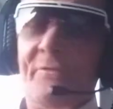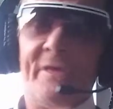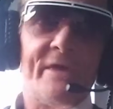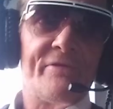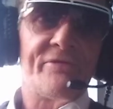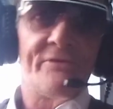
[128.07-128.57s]
all
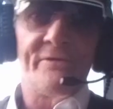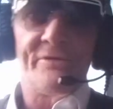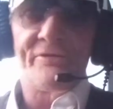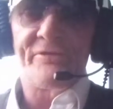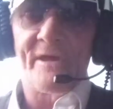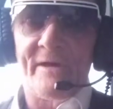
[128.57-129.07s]
that sort
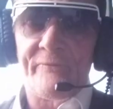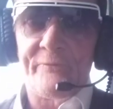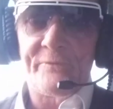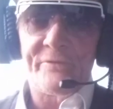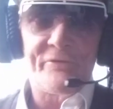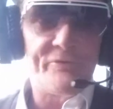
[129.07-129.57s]
of stuff.
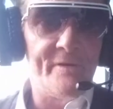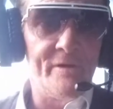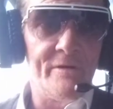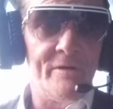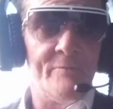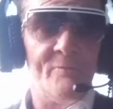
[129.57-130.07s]
There's
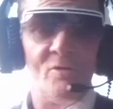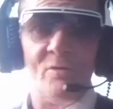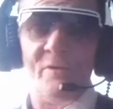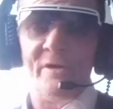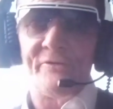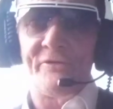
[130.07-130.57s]
still a lot
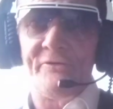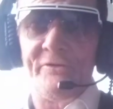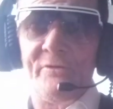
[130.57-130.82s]
more work to